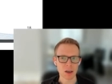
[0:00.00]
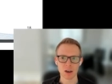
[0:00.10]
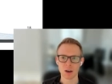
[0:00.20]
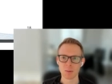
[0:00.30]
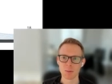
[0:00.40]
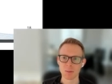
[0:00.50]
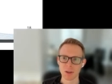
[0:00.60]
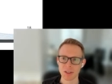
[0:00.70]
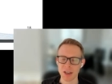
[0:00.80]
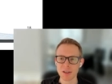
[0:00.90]
um,
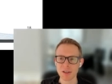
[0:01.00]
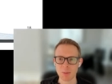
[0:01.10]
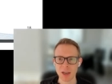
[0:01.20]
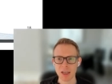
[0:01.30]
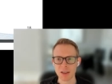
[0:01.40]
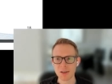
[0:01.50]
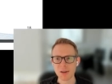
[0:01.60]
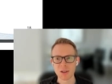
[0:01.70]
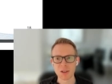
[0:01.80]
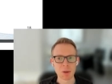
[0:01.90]
intended to make it
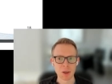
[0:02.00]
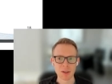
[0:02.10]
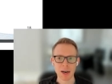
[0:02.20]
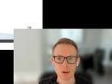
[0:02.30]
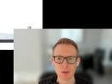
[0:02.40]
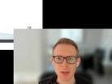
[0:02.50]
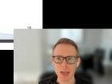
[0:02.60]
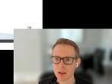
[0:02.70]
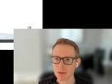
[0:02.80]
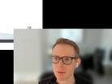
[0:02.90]
easier to build Arrow
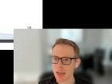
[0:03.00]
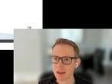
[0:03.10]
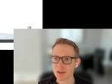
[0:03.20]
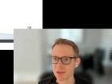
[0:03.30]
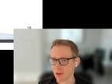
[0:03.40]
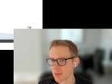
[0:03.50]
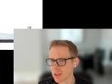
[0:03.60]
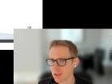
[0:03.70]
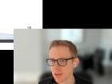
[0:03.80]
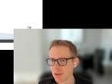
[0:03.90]
native data
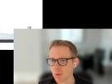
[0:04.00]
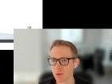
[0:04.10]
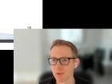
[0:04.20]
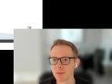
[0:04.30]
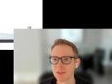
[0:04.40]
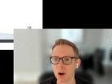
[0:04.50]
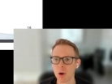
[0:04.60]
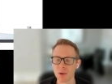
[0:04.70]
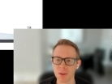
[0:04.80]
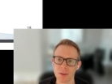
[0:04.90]
services, where we've
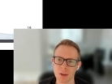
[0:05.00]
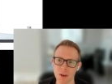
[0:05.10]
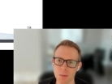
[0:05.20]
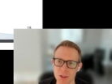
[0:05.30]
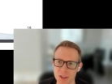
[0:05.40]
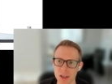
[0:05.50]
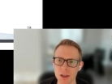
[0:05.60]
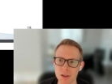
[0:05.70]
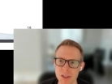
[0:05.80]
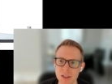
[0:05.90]
dealt with the
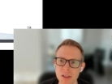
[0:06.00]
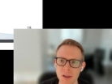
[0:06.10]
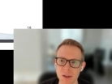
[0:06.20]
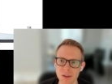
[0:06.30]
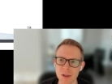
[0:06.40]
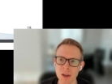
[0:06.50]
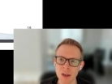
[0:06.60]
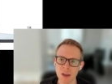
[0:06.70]
particular details